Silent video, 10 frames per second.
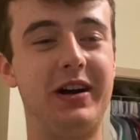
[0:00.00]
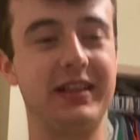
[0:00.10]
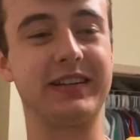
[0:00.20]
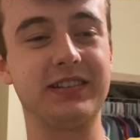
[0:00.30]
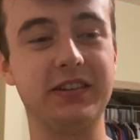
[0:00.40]
I
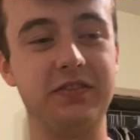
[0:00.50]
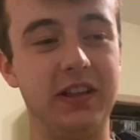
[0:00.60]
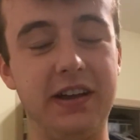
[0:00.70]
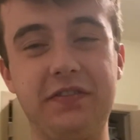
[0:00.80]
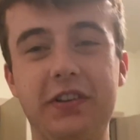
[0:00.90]
like to live
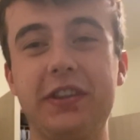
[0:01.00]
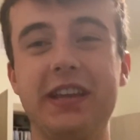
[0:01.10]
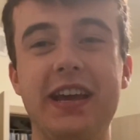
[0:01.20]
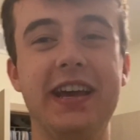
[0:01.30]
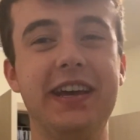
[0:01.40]
life on
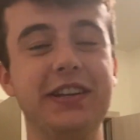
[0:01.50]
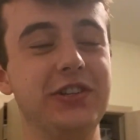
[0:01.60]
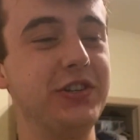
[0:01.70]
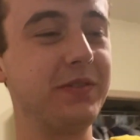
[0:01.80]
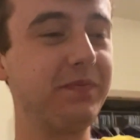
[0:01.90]
the
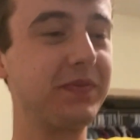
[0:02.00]
edge.